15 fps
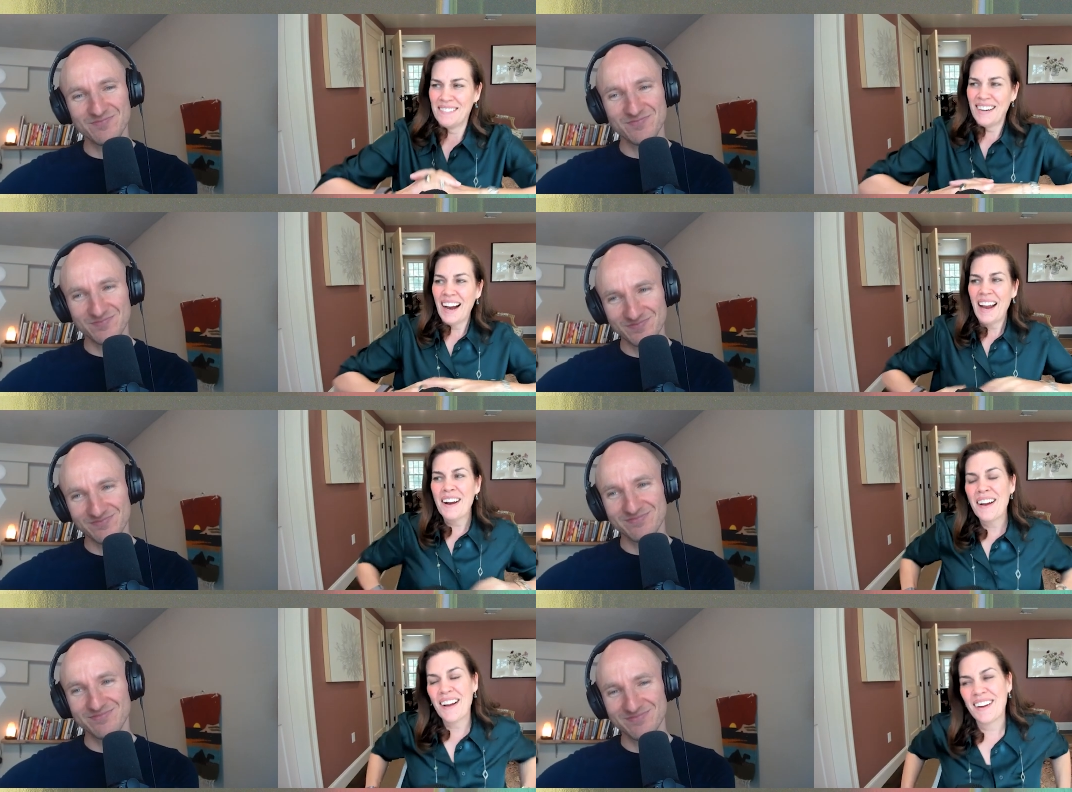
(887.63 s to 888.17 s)
Speaker 1: I
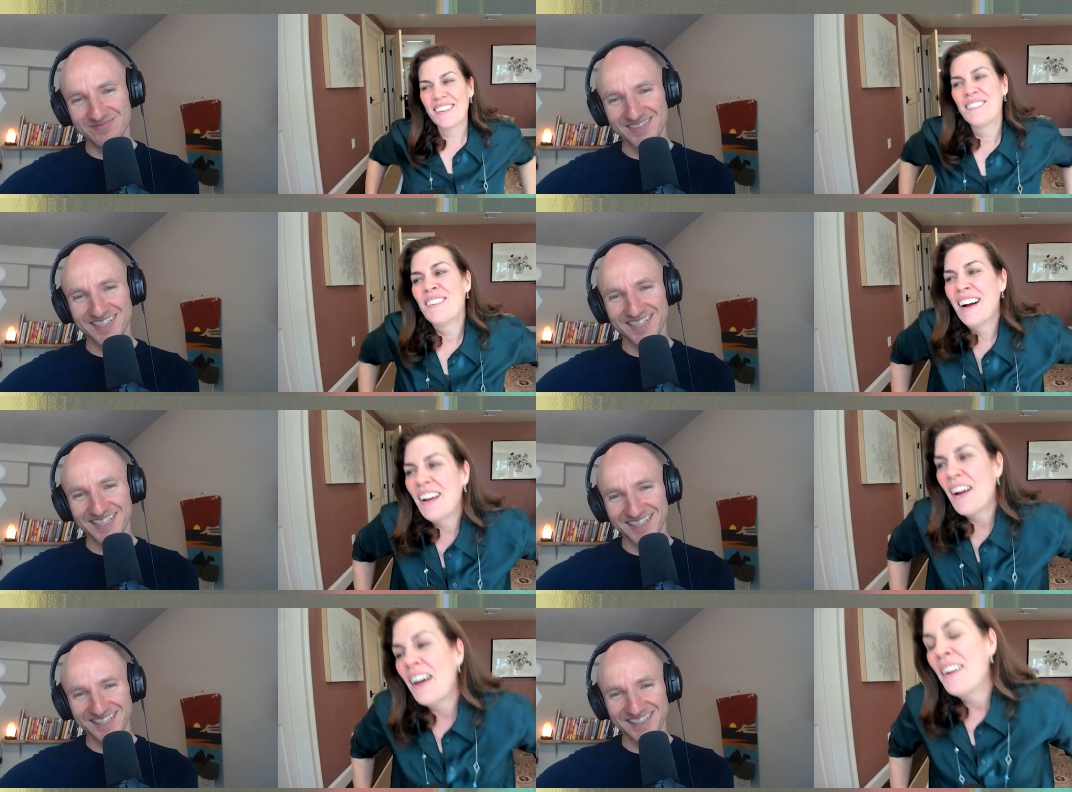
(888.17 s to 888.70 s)
don't.
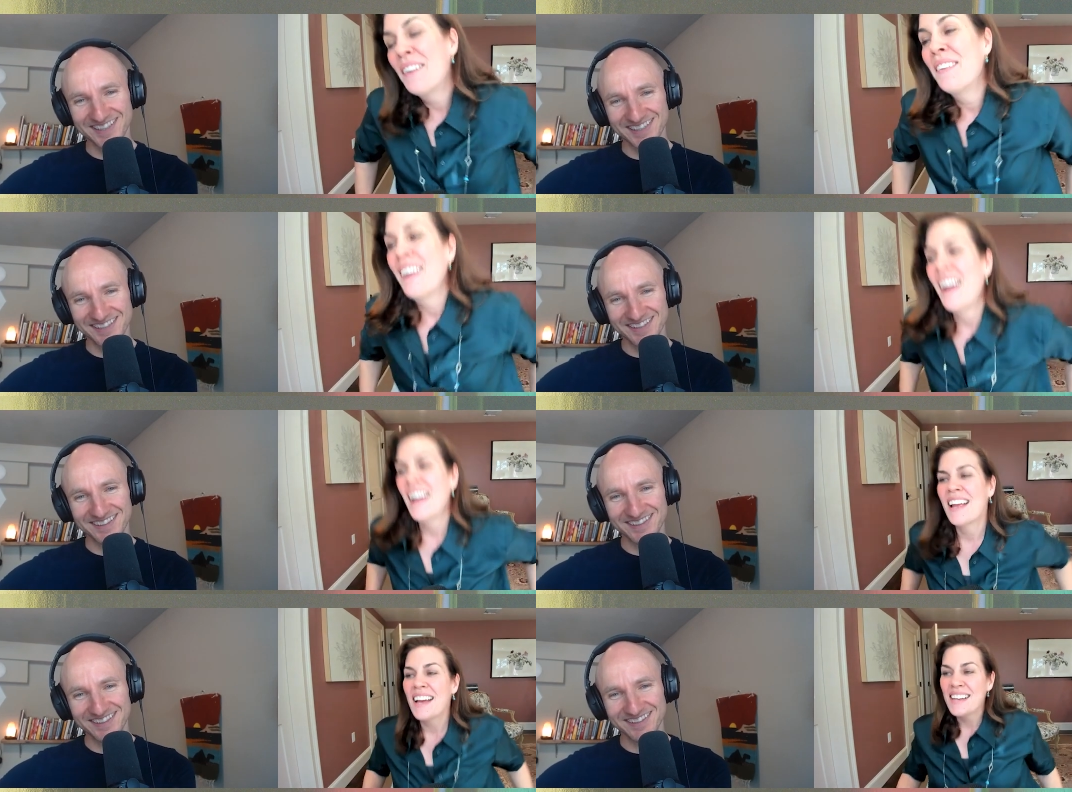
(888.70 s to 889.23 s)
Well, I don't.
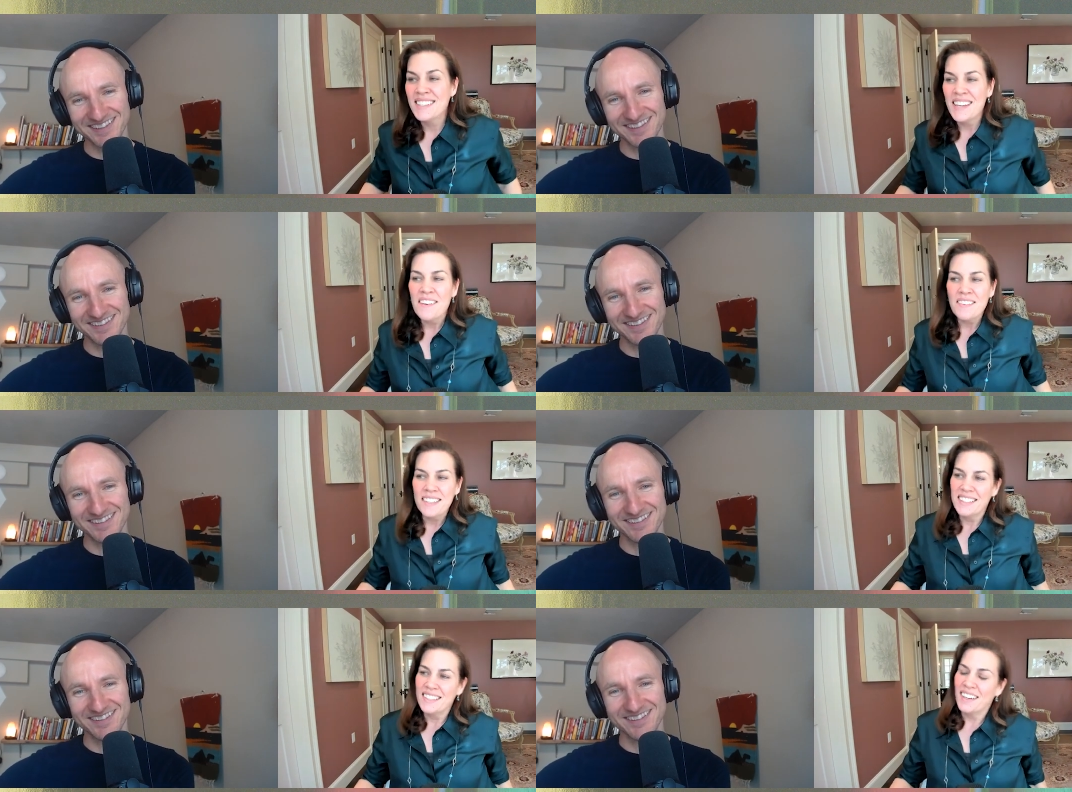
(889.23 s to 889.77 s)
I guess I
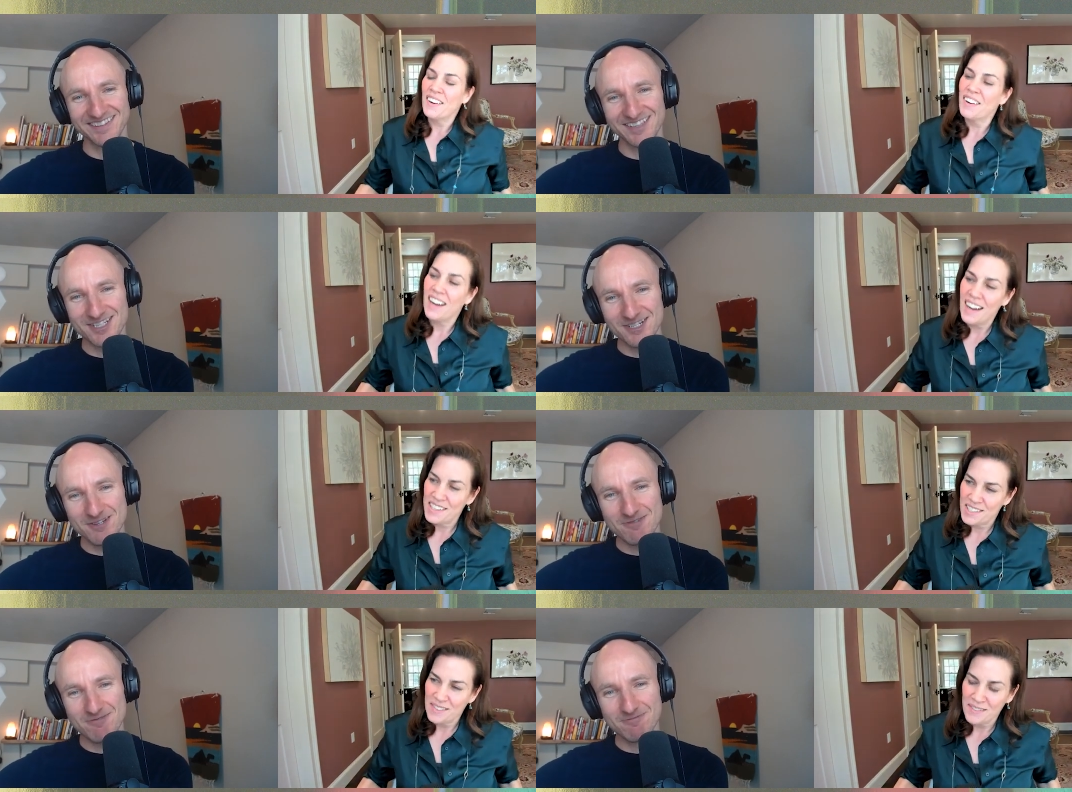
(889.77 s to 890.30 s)
would. Oh
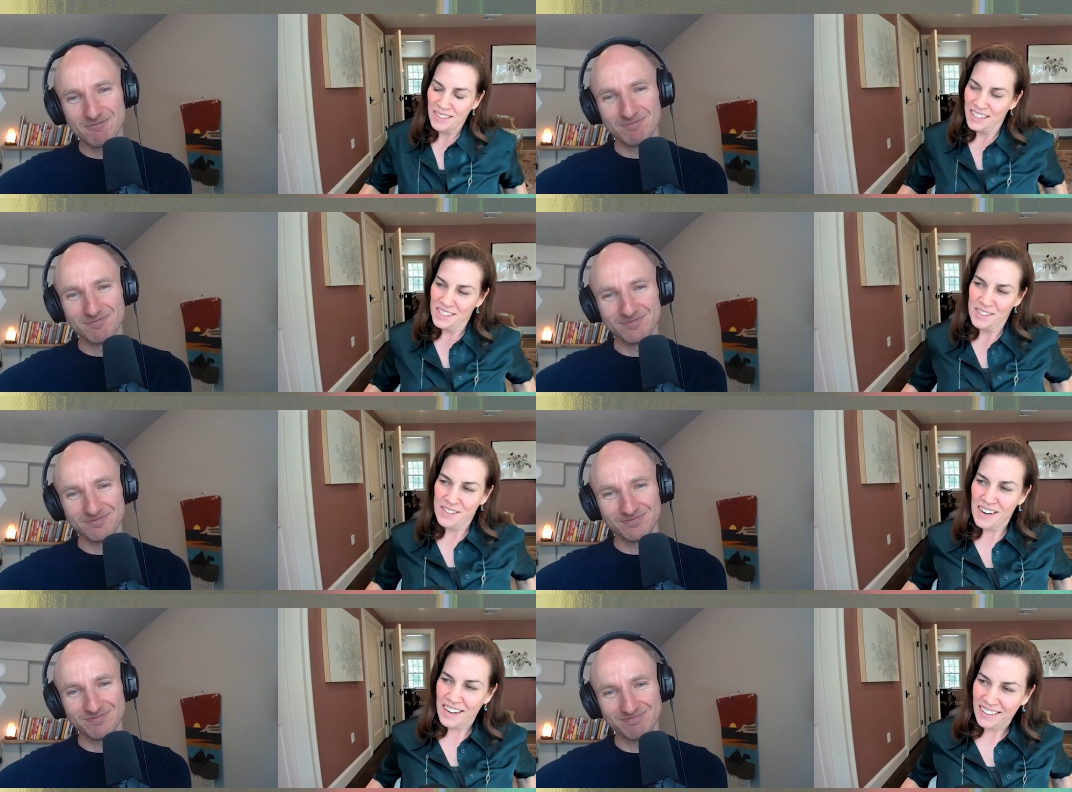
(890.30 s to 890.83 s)
gosh, I'm really
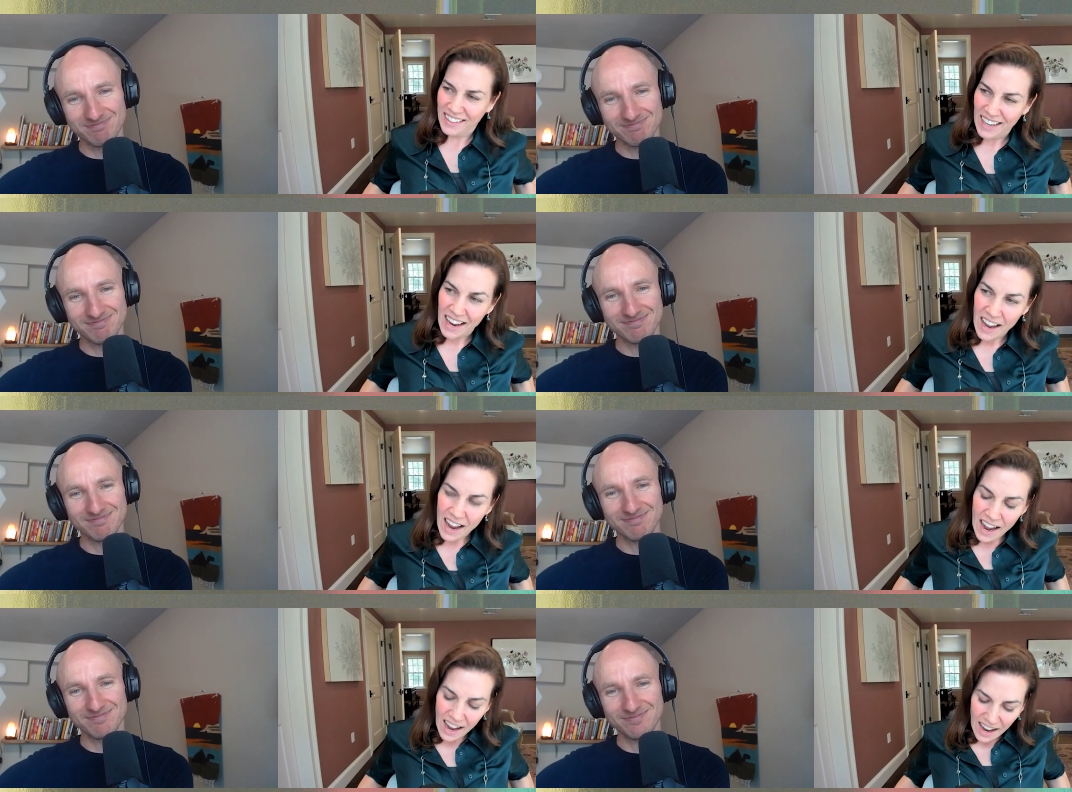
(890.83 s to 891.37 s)
struggling. I
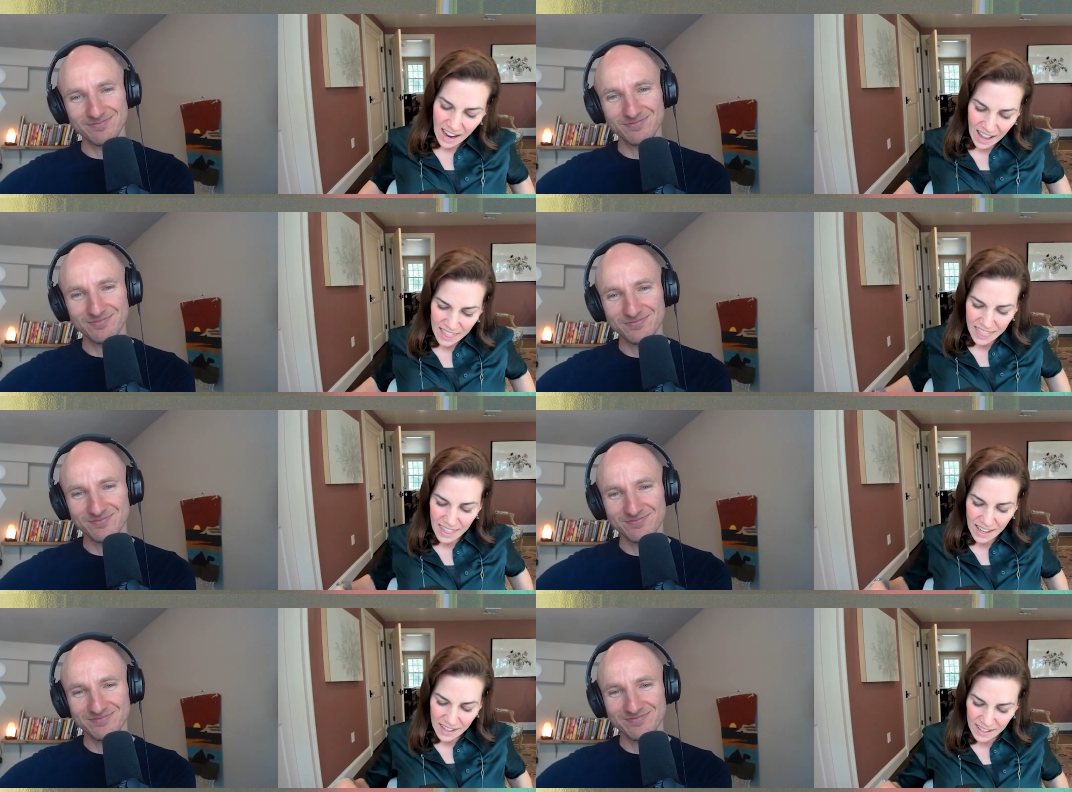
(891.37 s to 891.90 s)
I
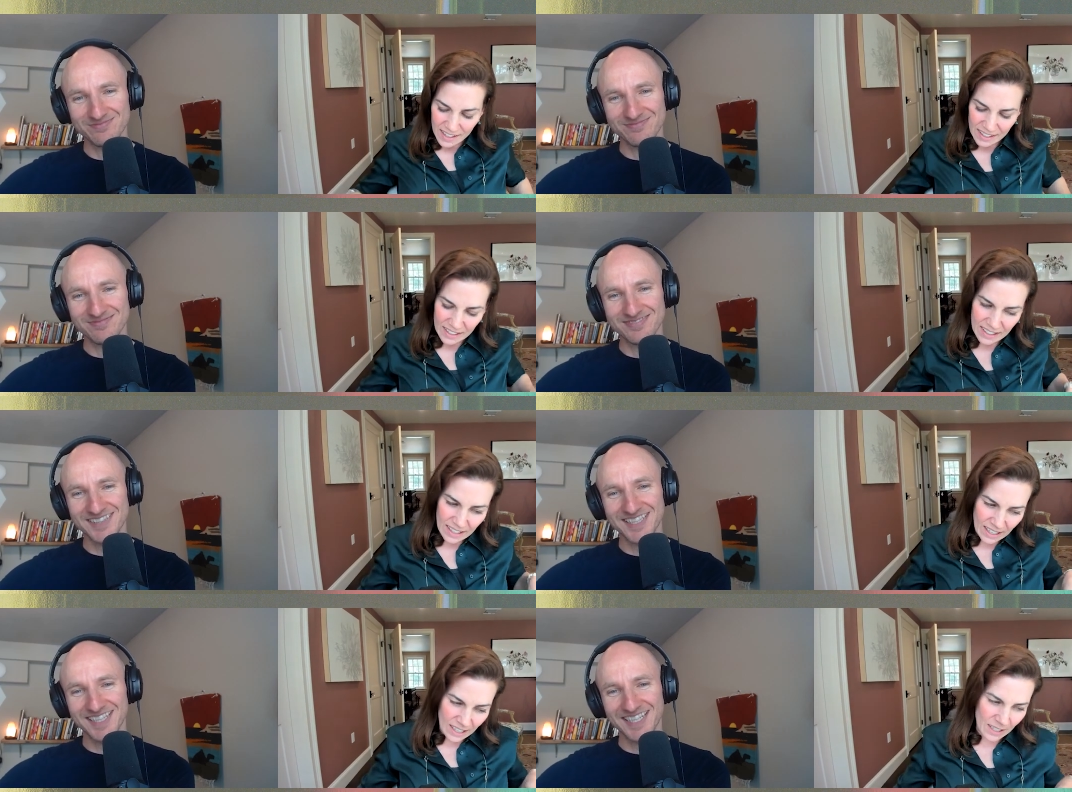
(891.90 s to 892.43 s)
think
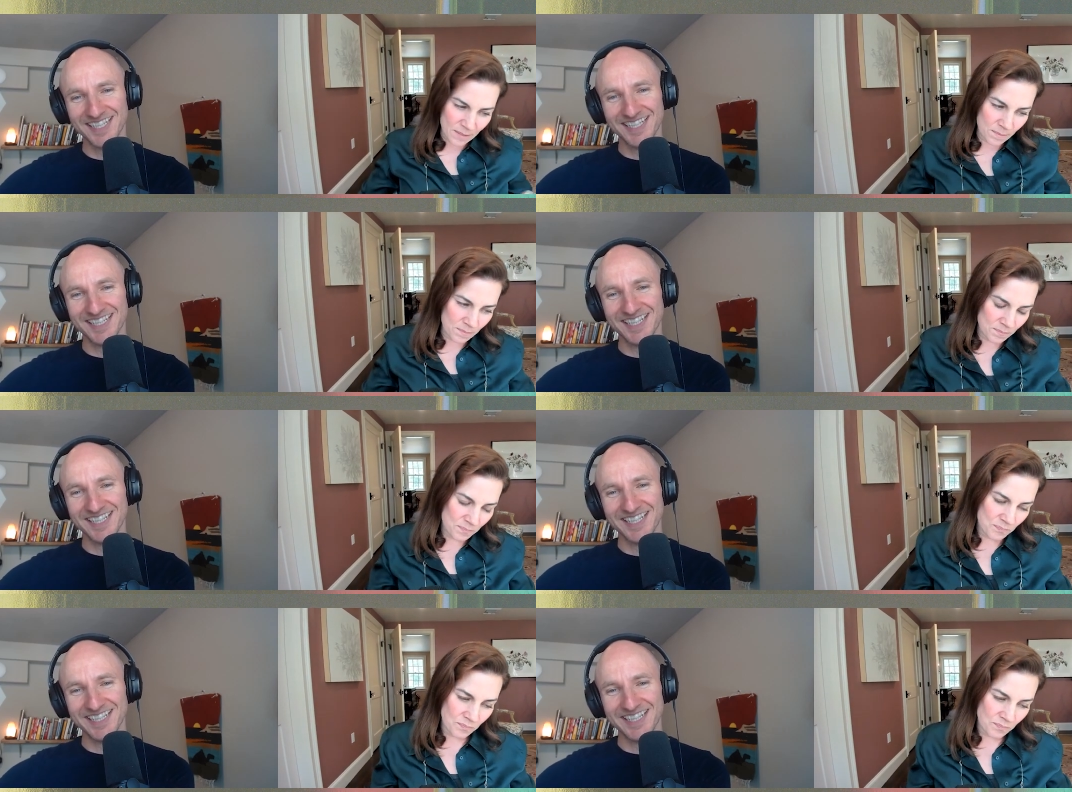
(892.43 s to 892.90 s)
um,